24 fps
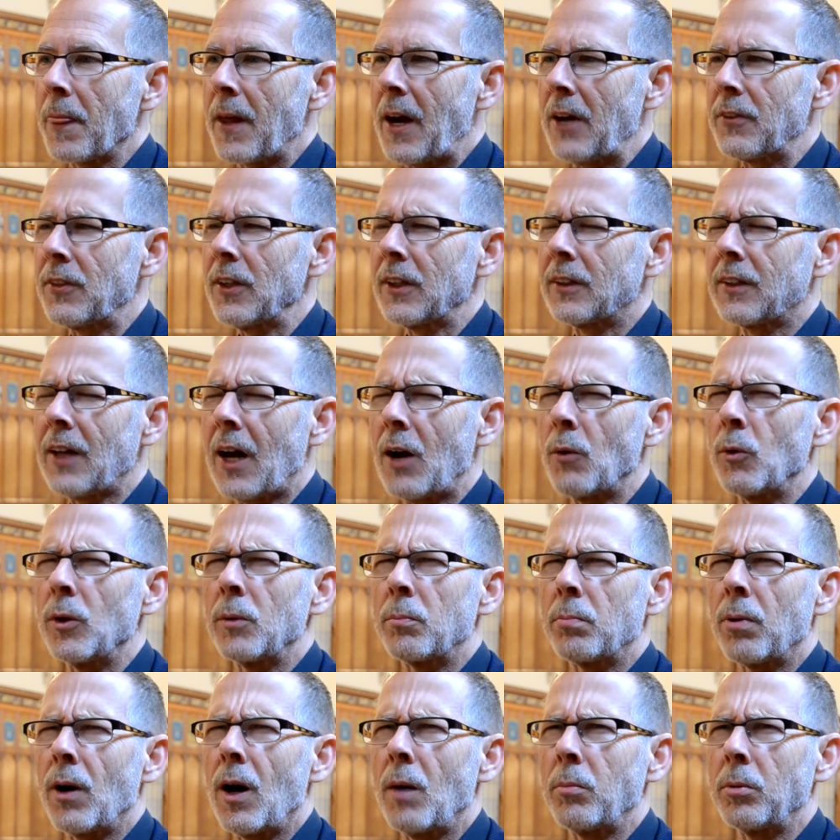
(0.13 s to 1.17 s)
I think that
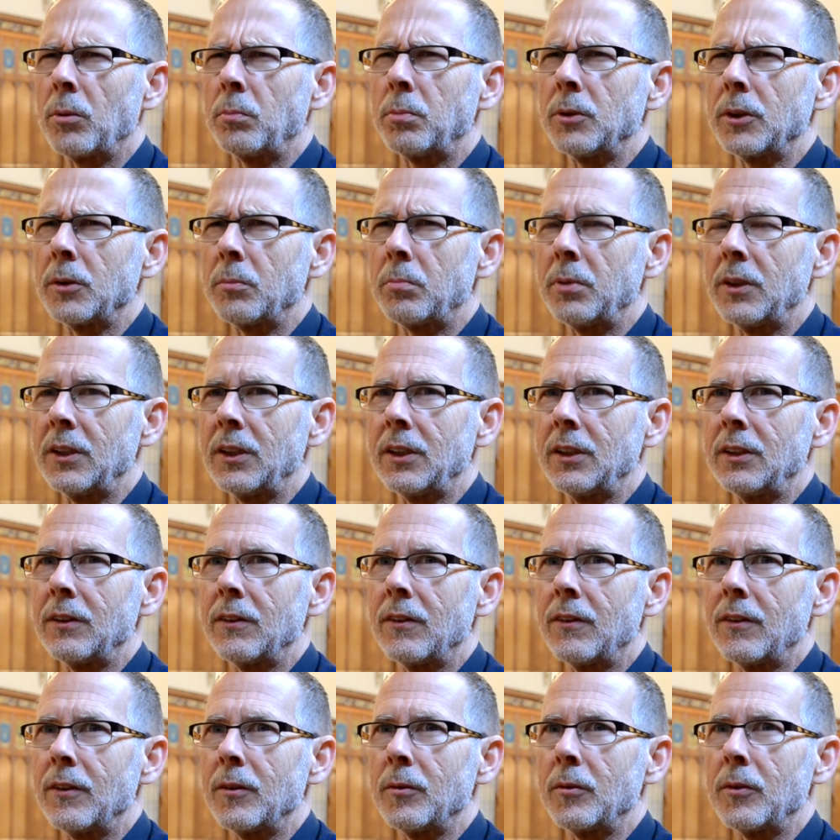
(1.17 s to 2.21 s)
would probably be
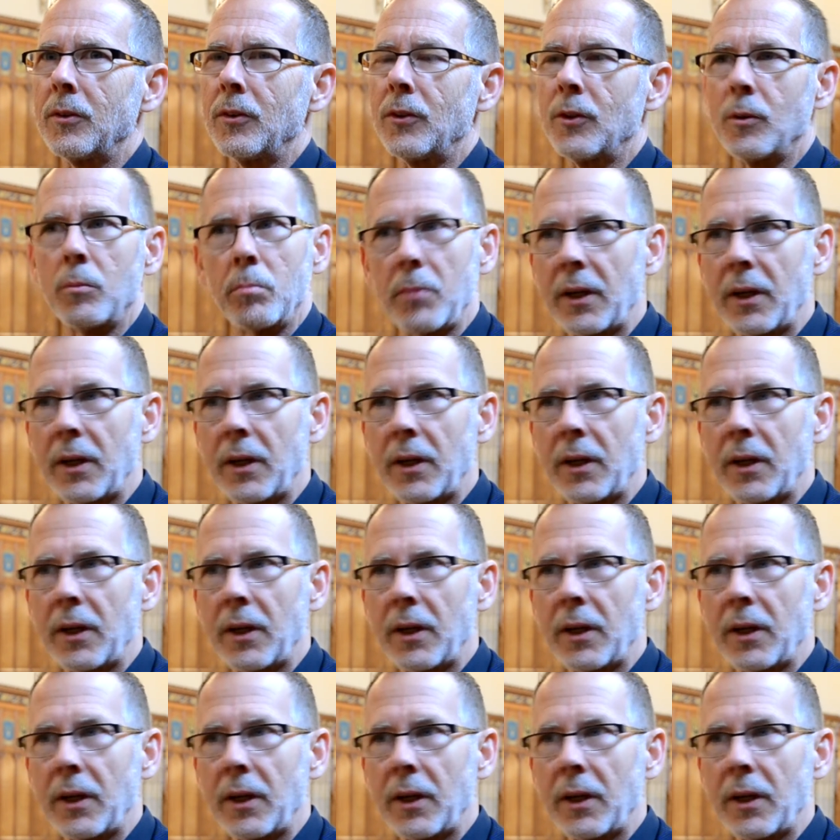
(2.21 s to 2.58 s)
the